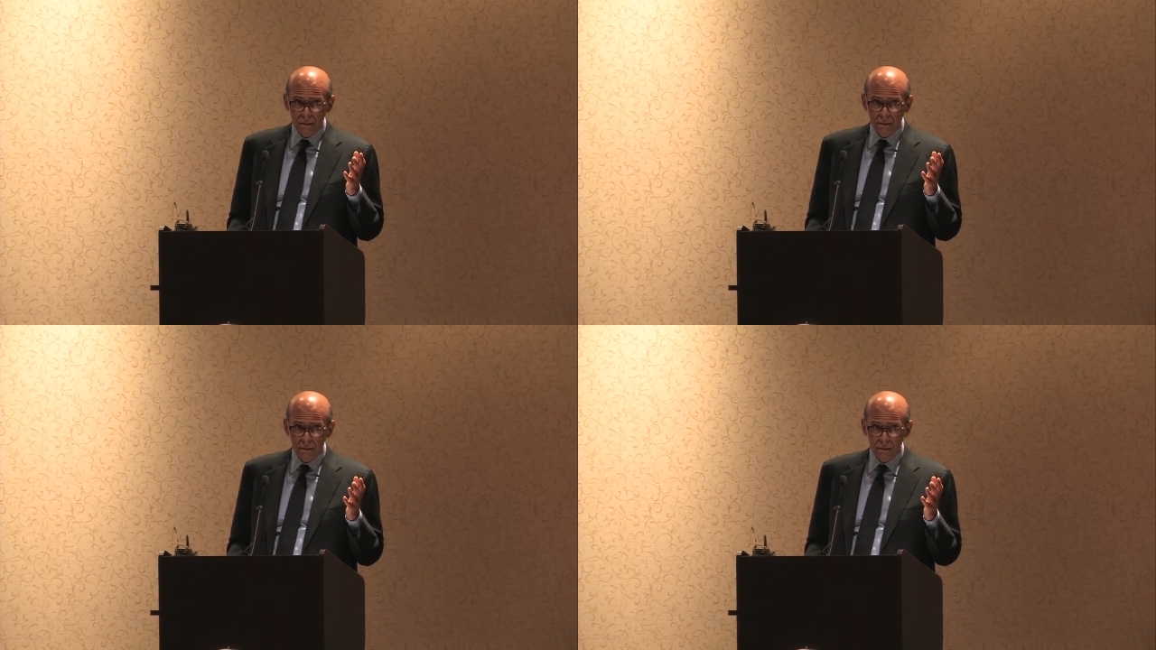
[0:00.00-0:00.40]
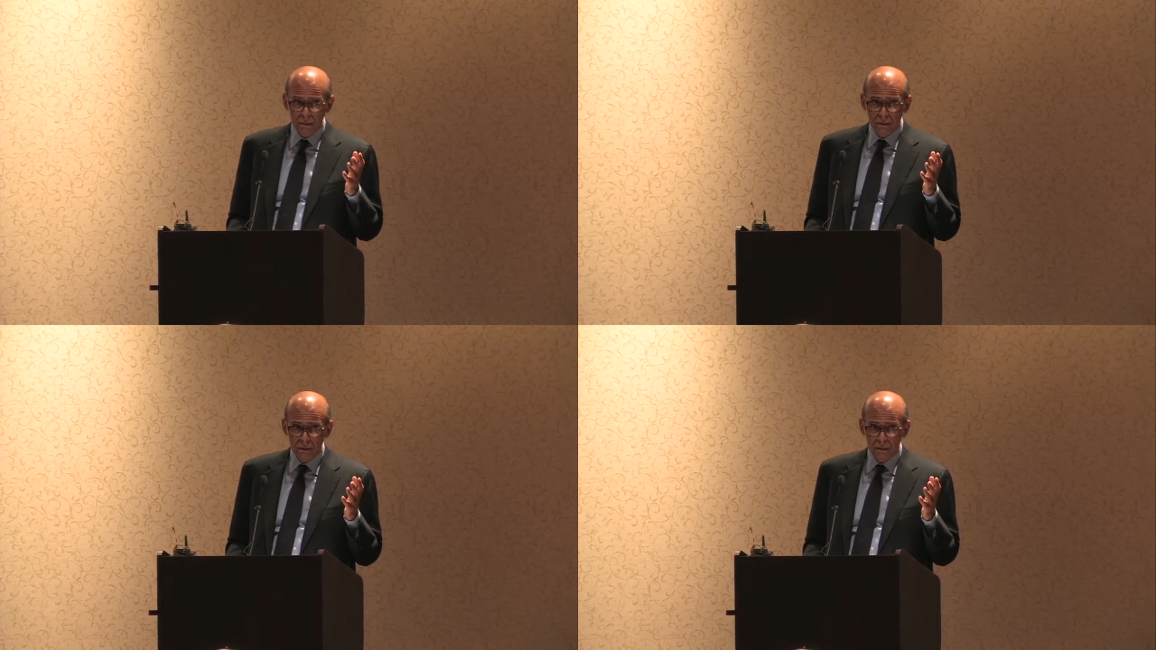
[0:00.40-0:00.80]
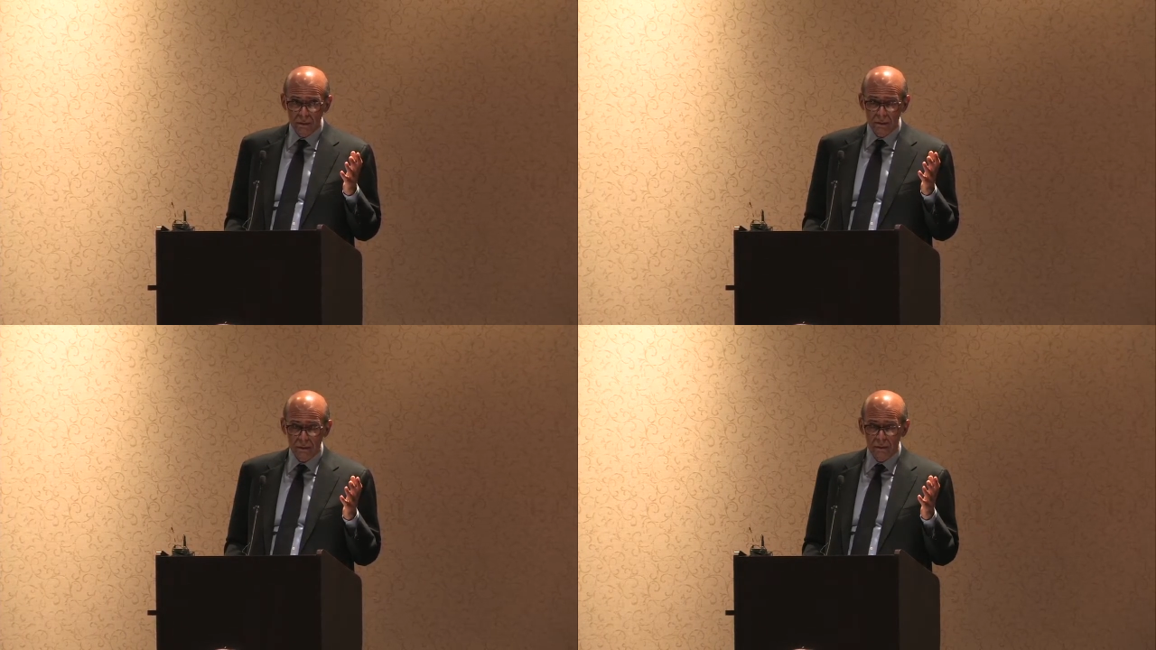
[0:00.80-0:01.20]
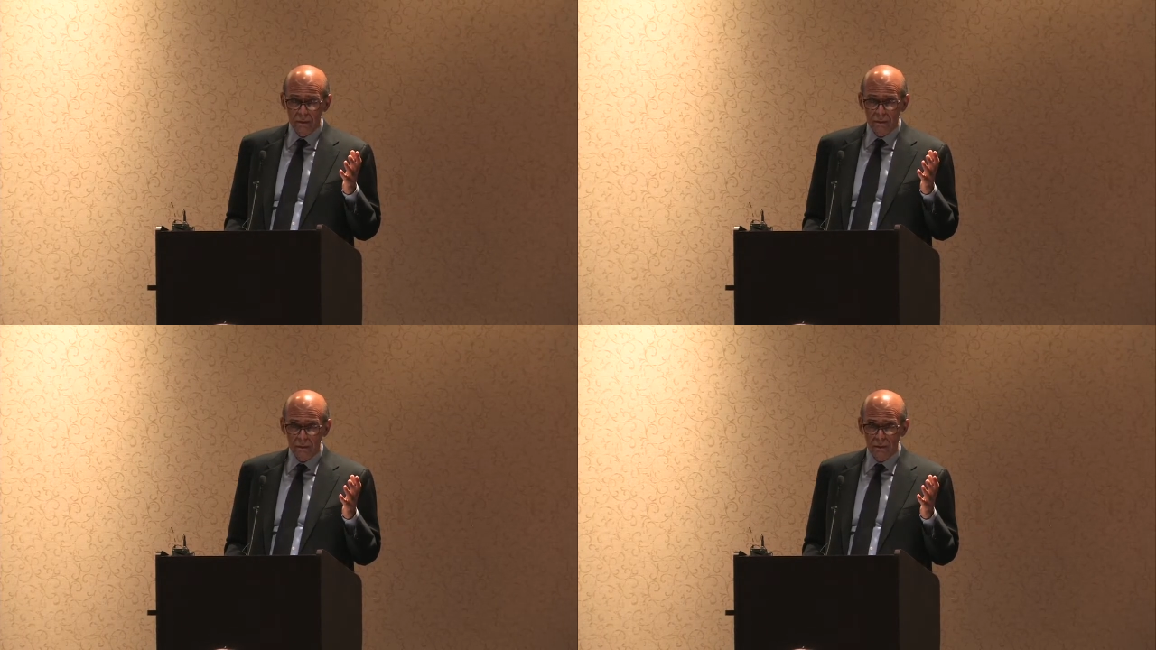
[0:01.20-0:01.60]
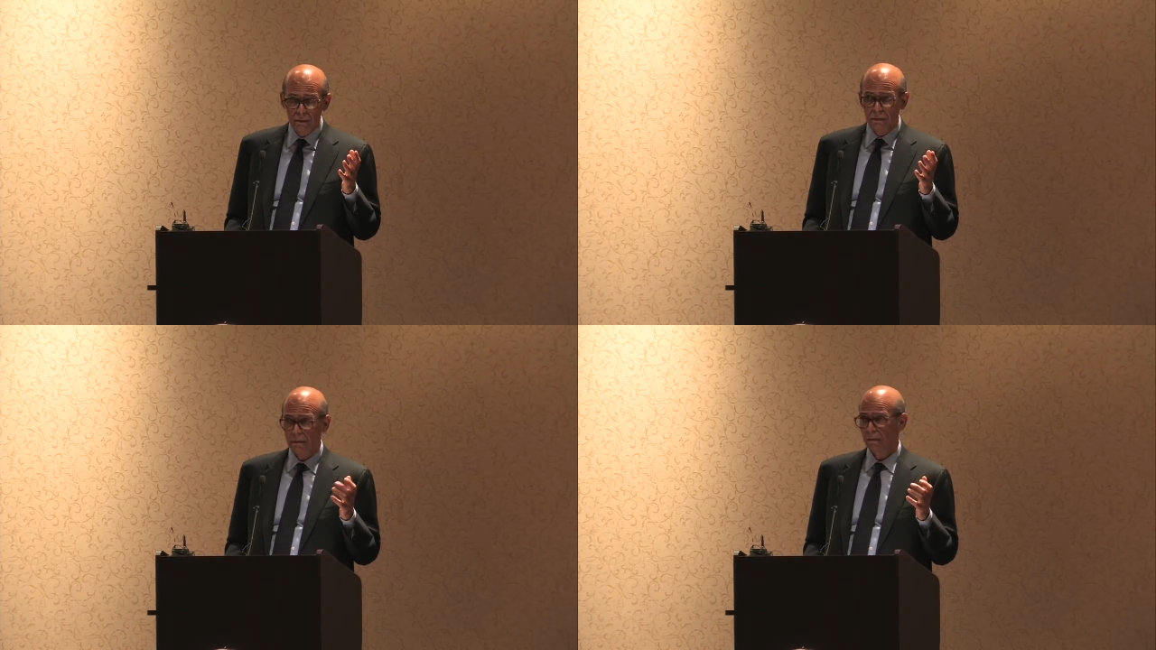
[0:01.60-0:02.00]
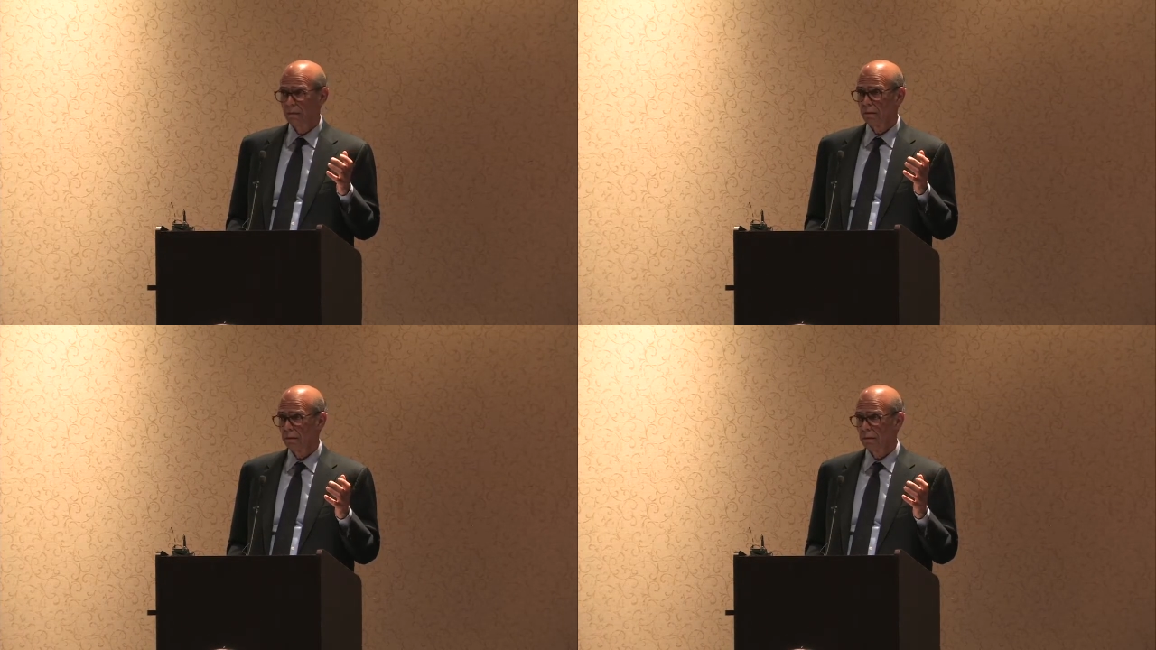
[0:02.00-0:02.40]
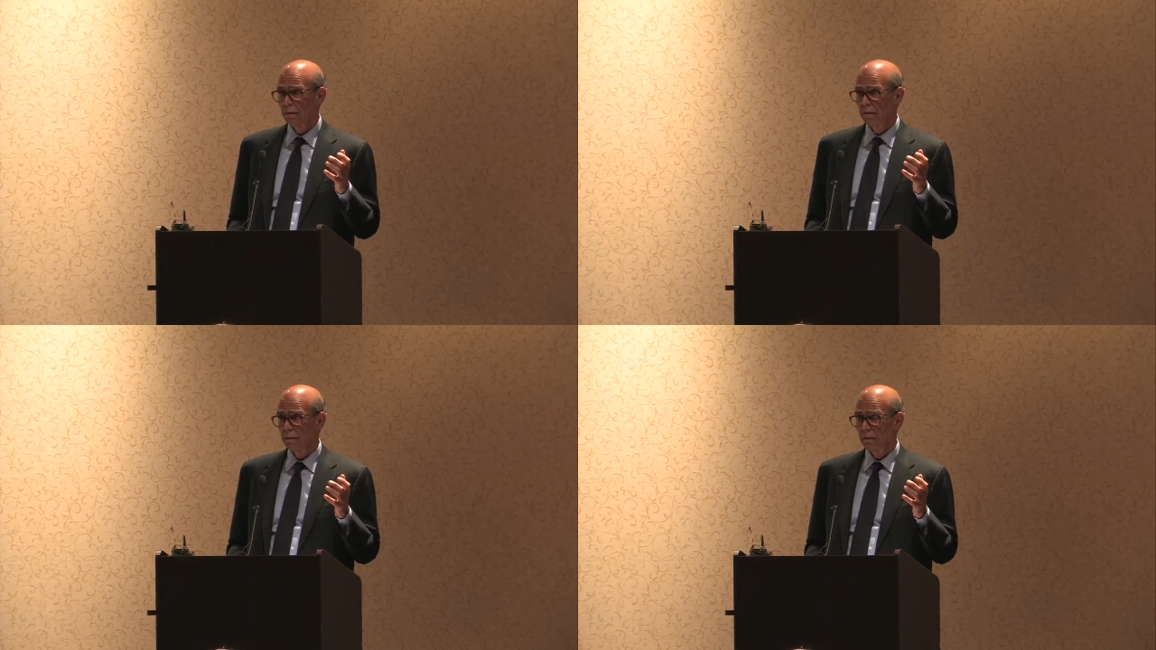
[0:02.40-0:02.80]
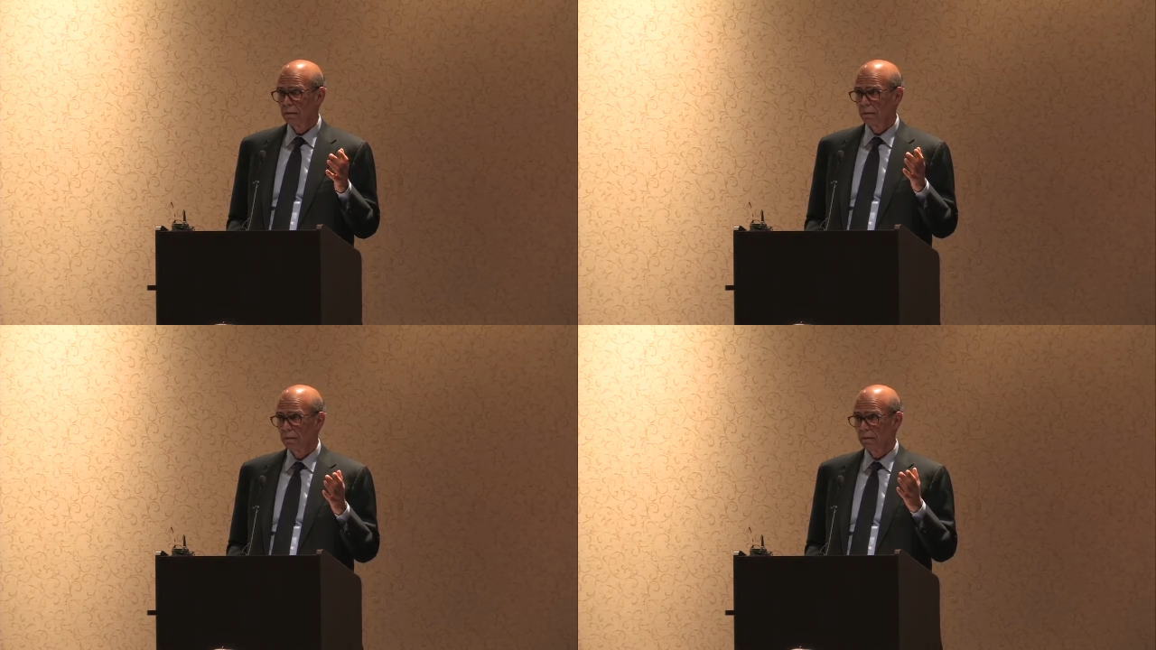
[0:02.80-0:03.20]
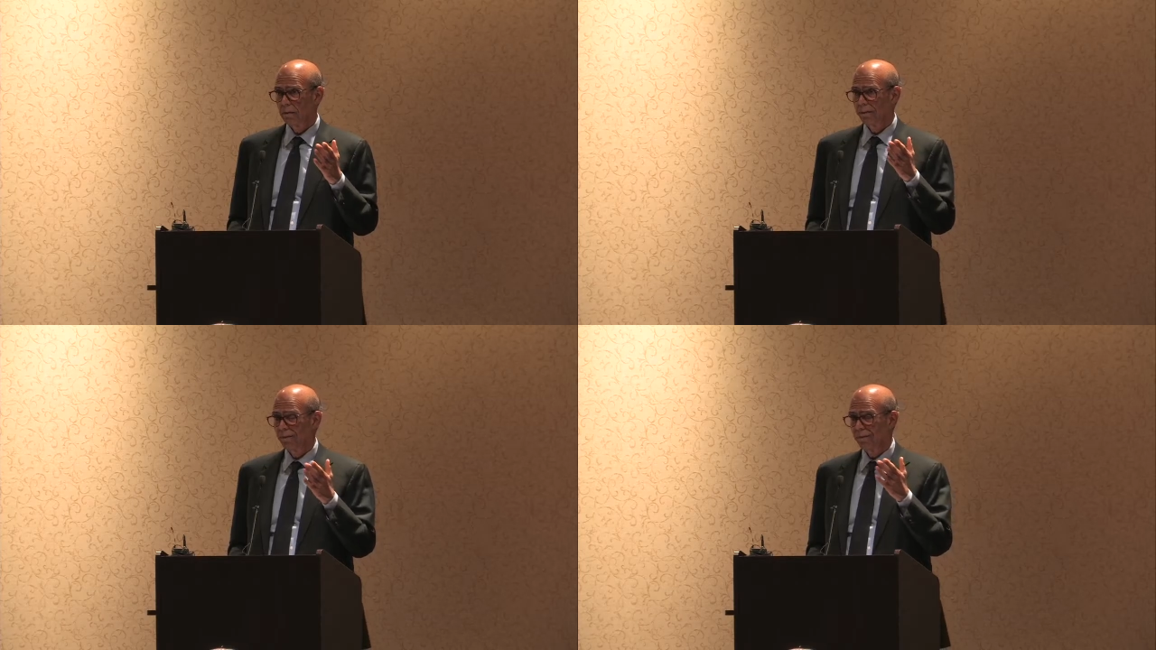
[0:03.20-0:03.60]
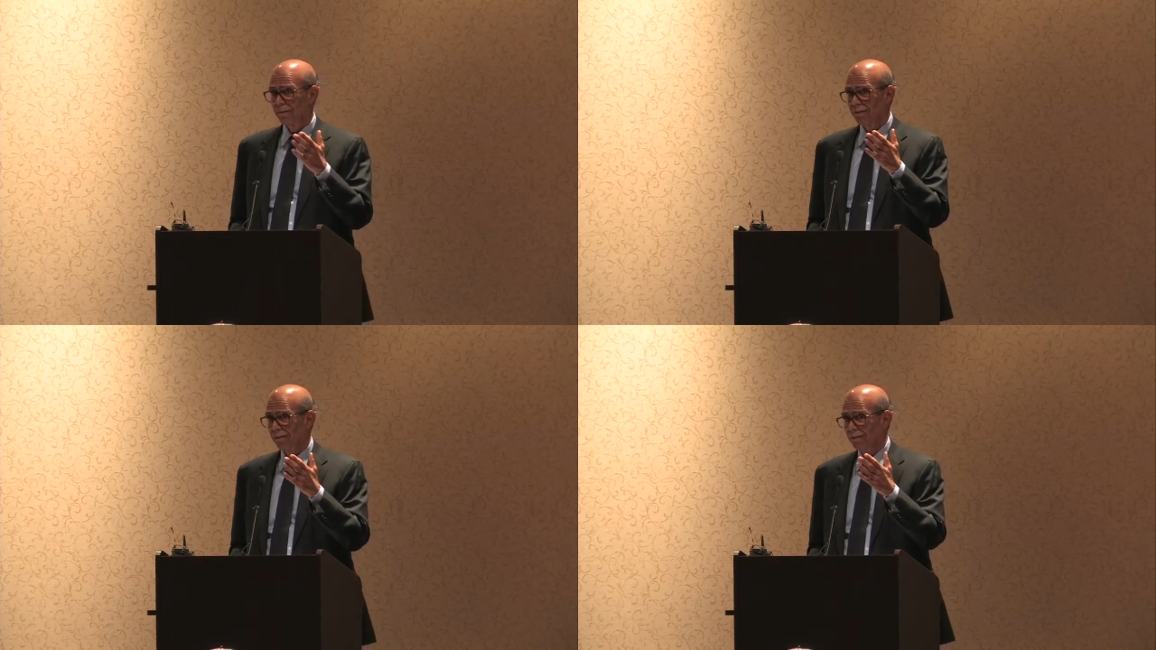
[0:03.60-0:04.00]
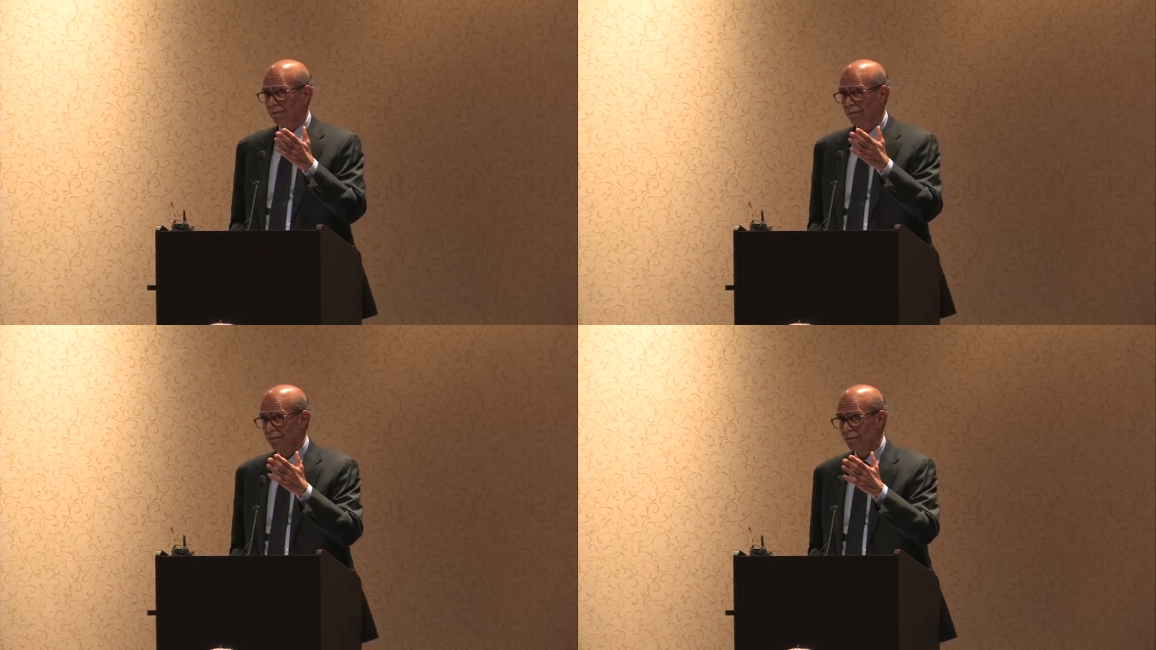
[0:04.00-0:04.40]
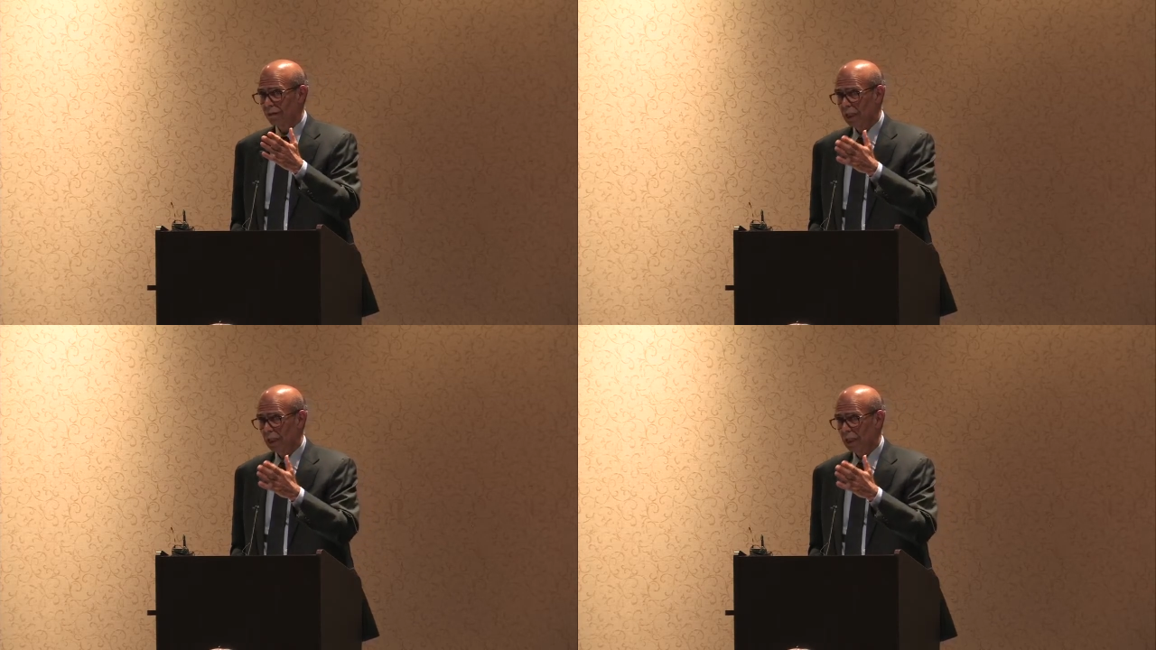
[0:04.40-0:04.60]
No one is speaking in this clip.